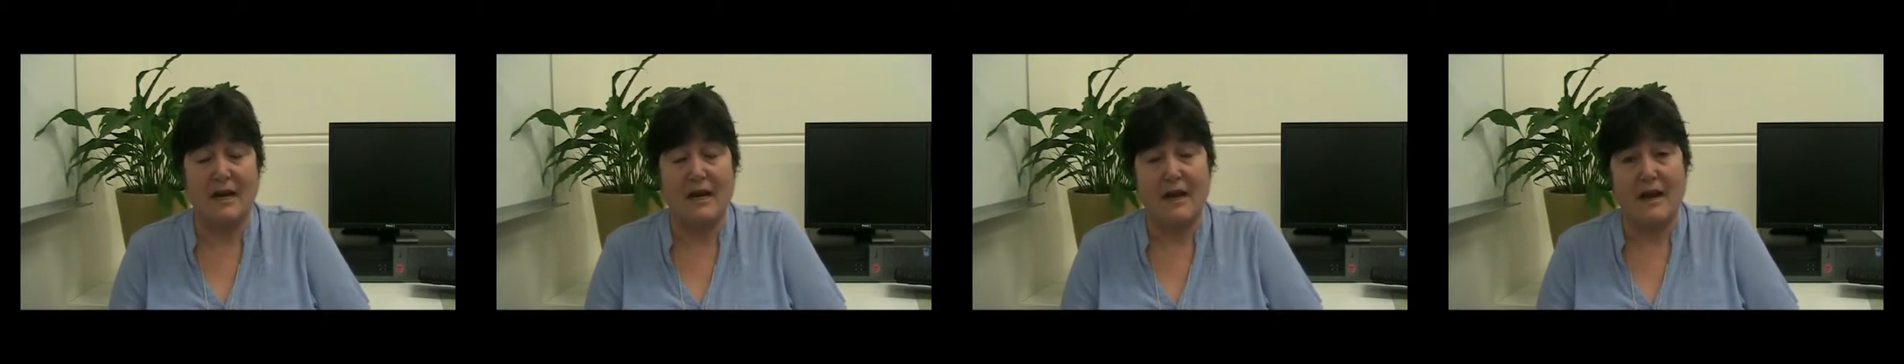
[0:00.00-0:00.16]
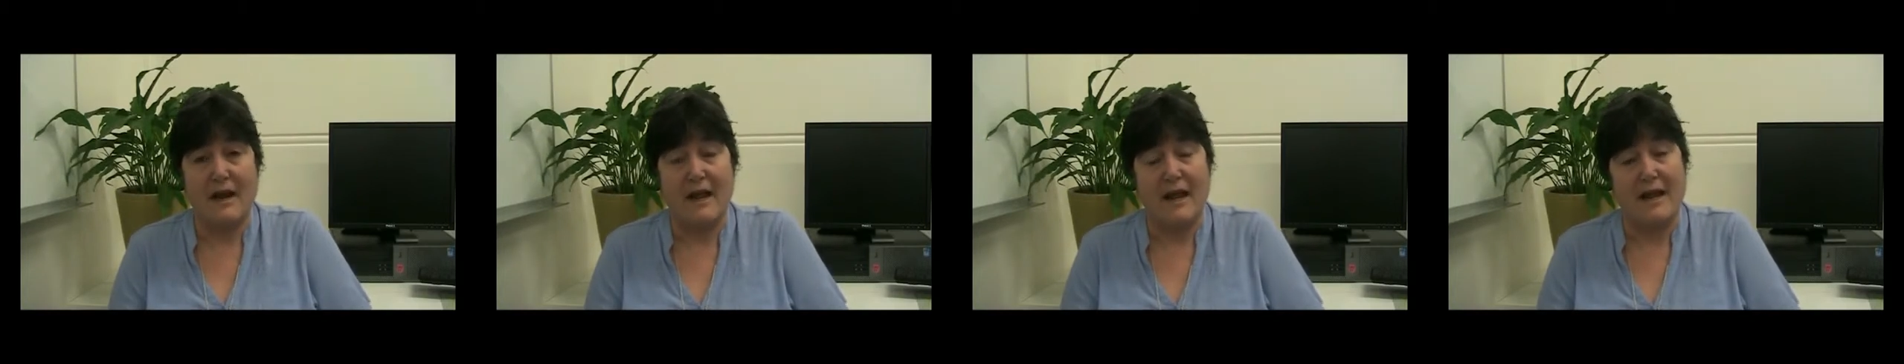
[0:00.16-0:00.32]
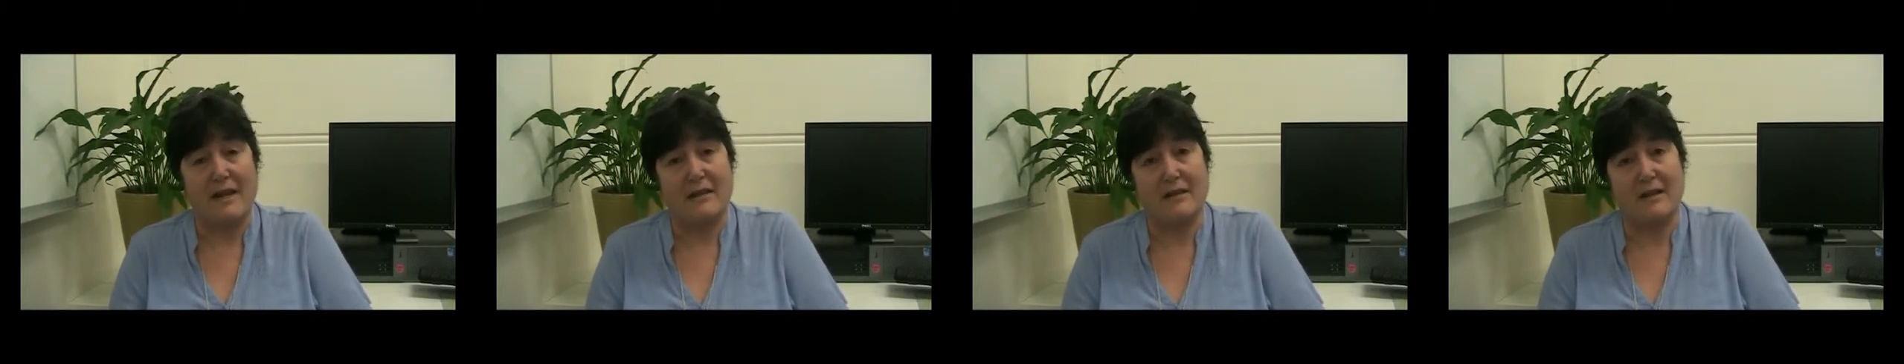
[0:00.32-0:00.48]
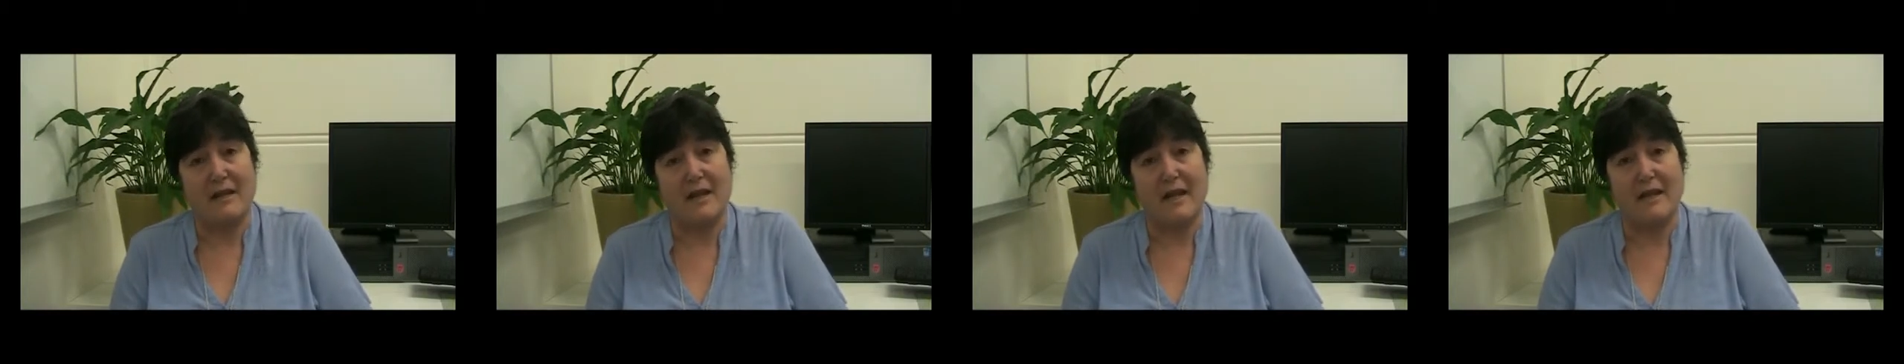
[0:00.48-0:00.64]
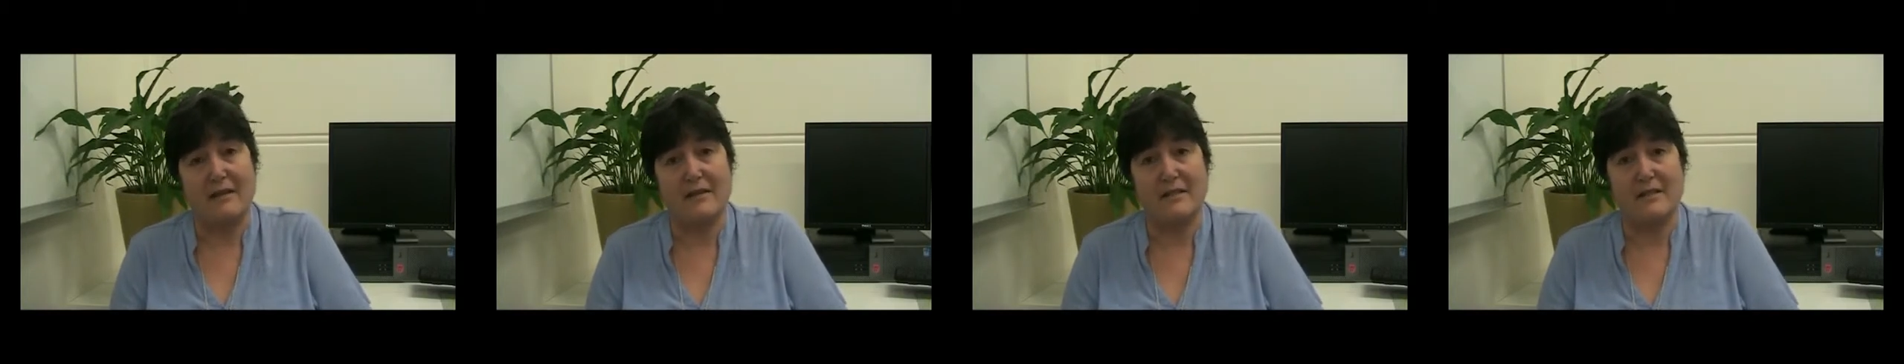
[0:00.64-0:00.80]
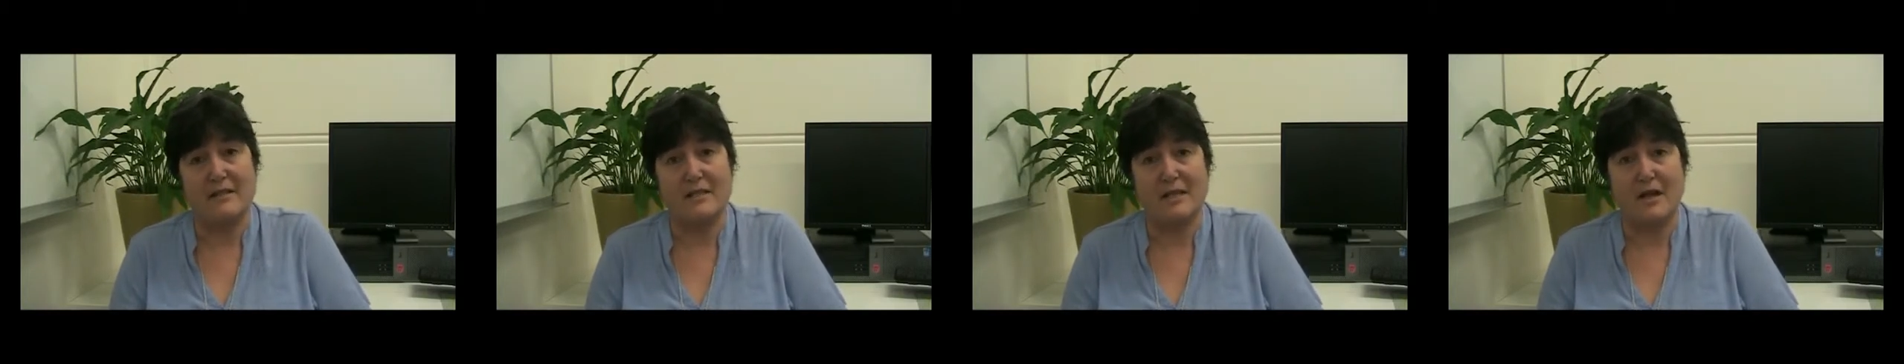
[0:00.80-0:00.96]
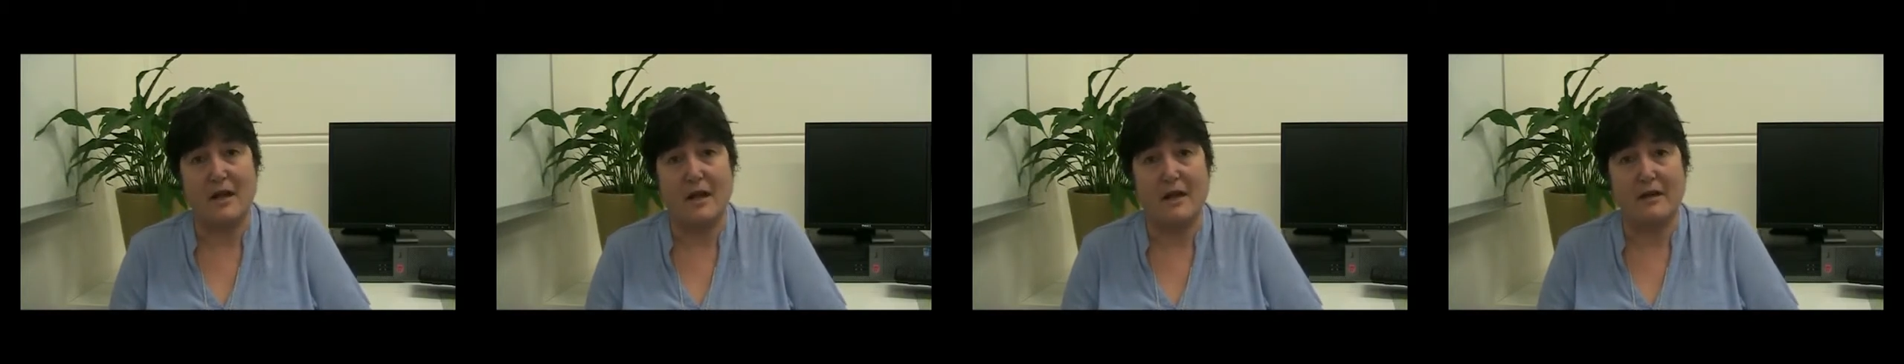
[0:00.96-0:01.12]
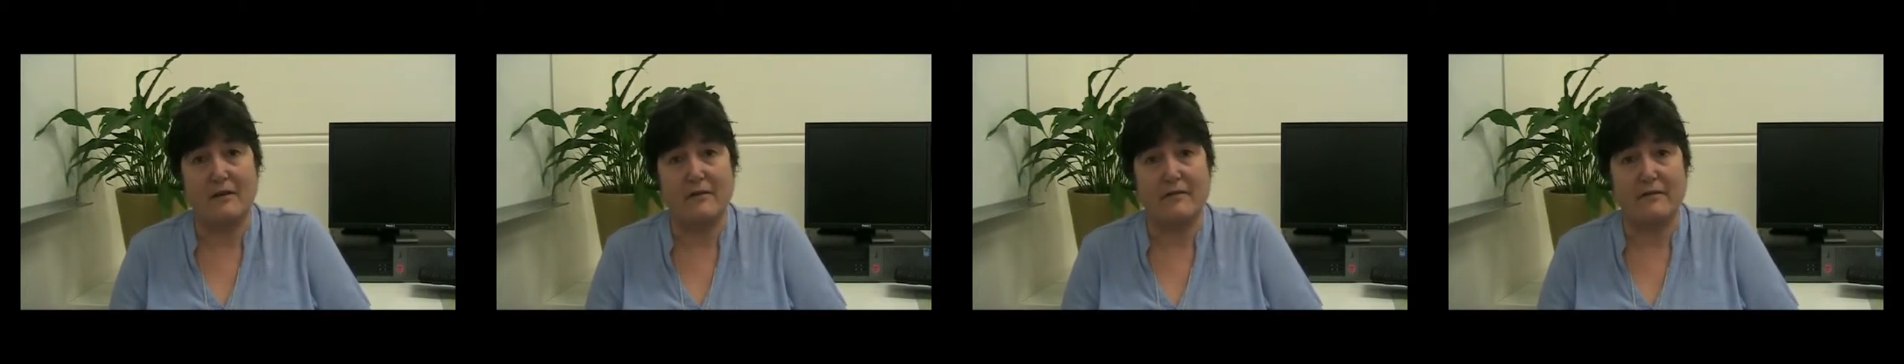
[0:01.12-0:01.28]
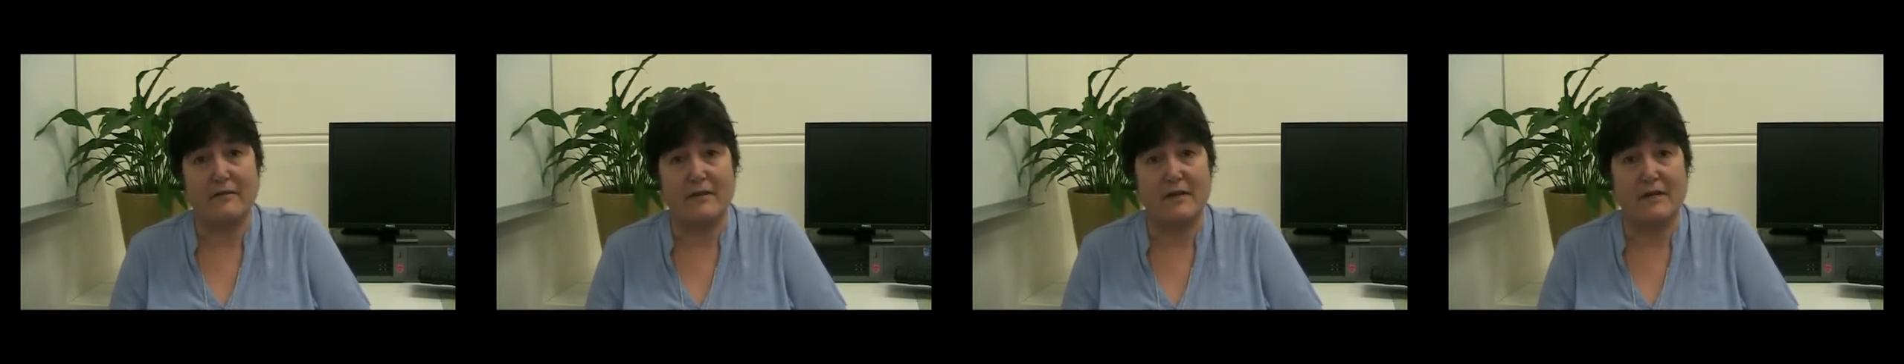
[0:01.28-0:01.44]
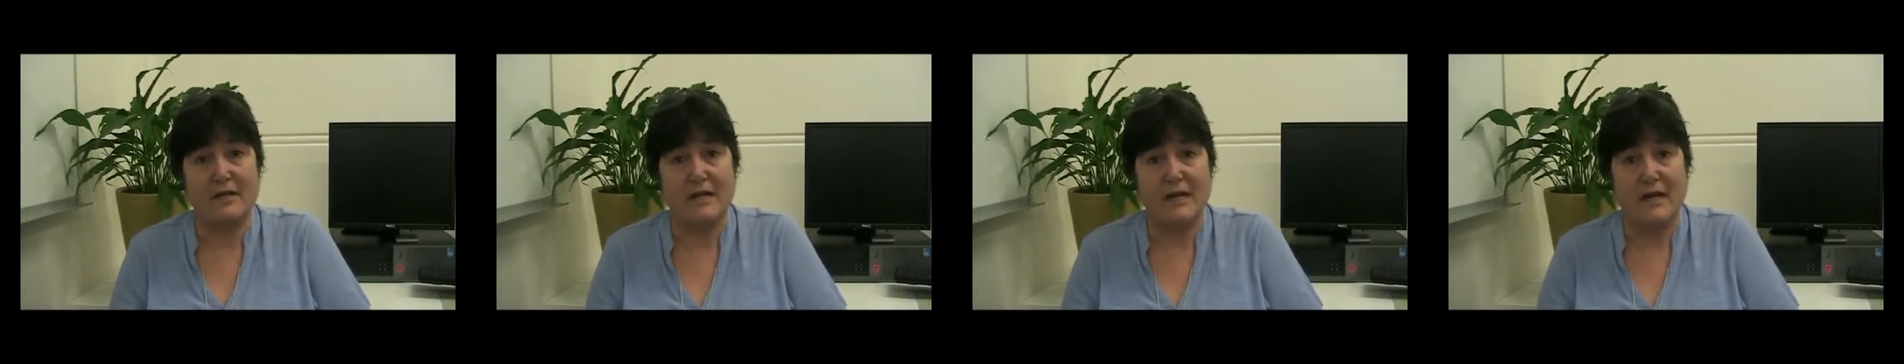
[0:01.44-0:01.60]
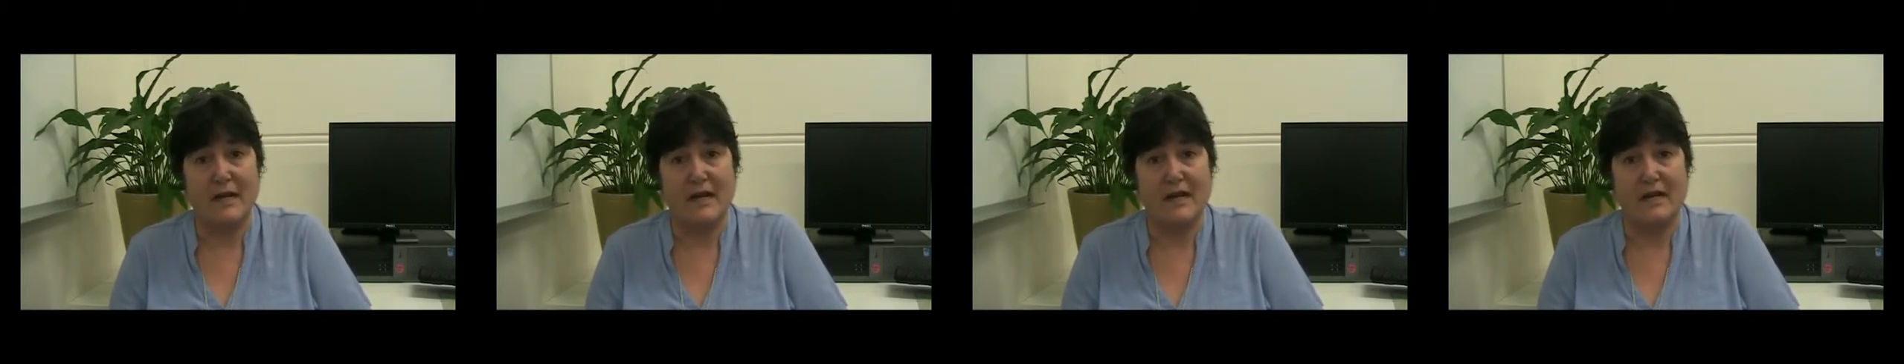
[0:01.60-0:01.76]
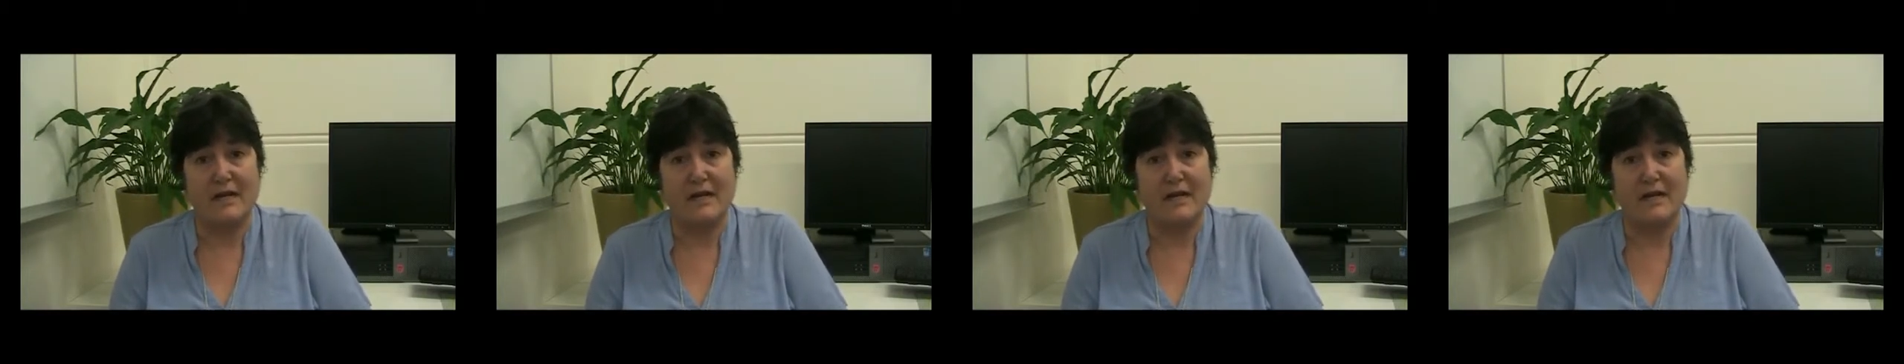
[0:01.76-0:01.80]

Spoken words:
And the other side of it